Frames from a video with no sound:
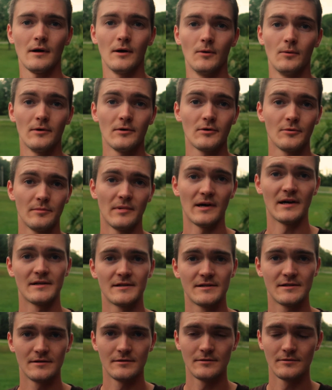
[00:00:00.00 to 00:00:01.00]
Alright, welcome back
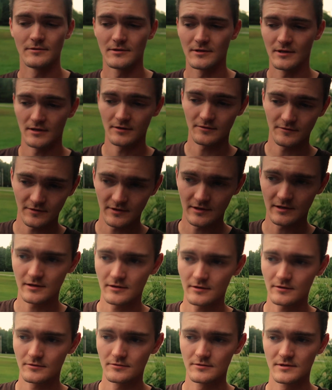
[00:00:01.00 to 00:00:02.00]
to another
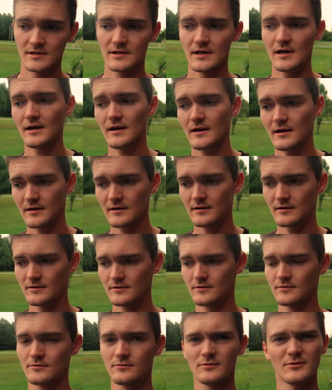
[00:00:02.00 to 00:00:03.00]
video. Today,
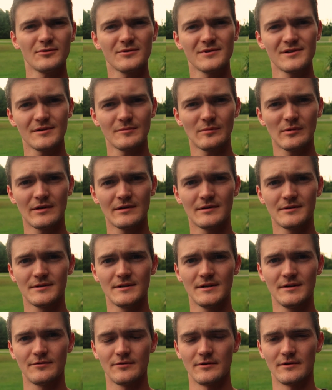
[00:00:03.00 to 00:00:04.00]
we're doing something a little
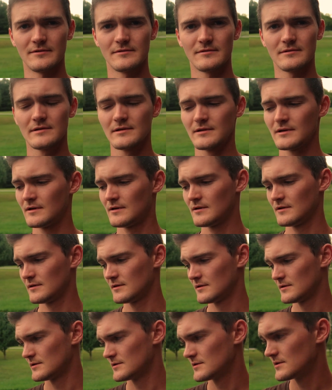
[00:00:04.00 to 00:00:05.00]
different.
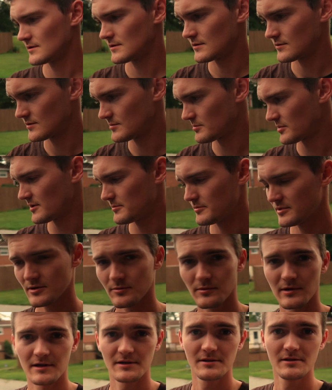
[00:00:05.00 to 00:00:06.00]
So, it's probably been
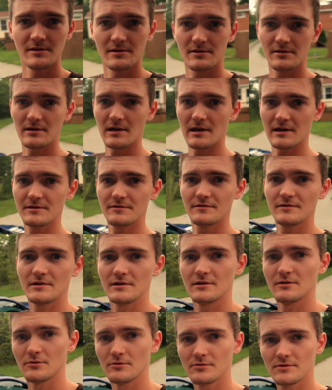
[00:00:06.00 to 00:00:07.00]
a while since you guys have
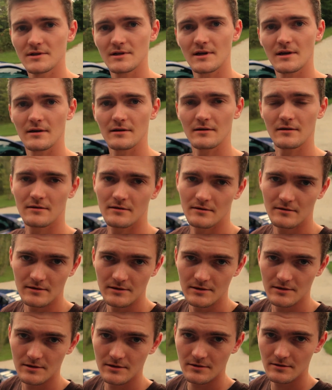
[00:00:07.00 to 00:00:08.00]
seen Old Stang.
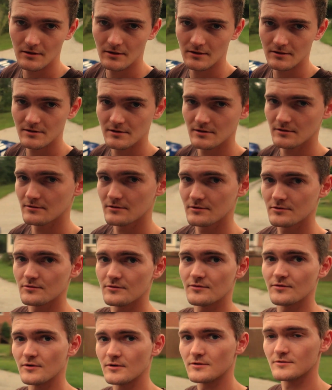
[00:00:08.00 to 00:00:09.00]
It also is
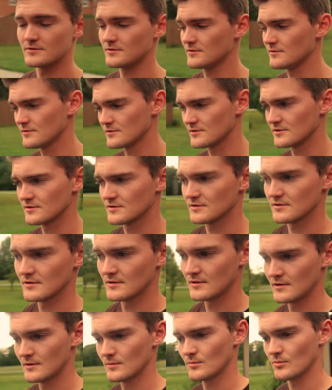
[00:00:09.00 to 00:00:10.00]
referred to as
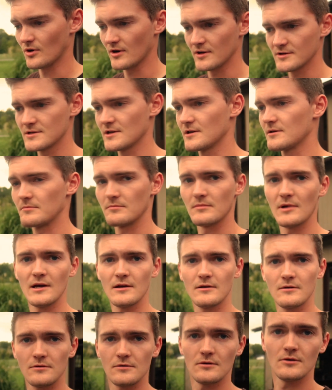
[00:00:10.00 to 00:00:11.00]
Project
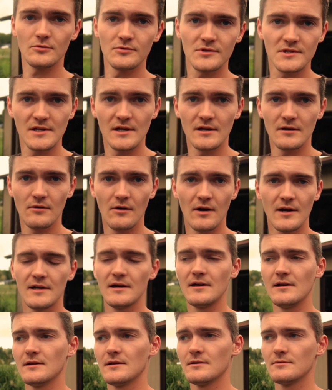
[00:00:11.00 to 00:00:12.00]
Make Old Stang Great
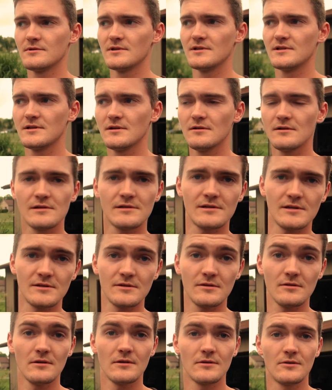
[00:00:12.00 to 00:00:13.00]
Again. That was a series I
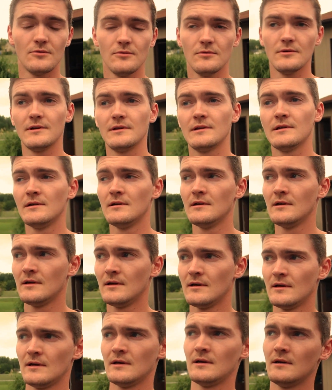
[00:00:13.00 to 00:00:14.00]
started doing,
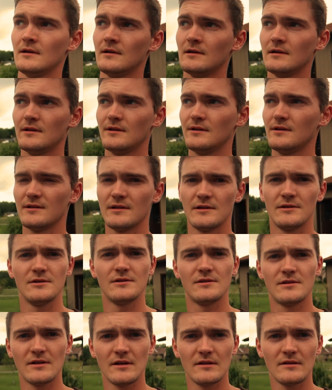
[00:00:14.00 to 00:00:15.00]
and then I
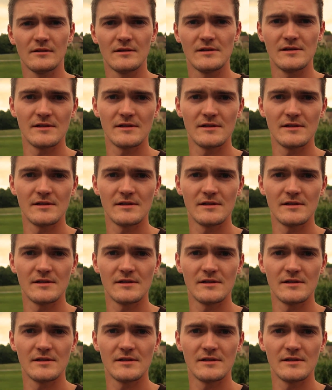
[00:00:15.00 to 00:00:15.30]
just suddenly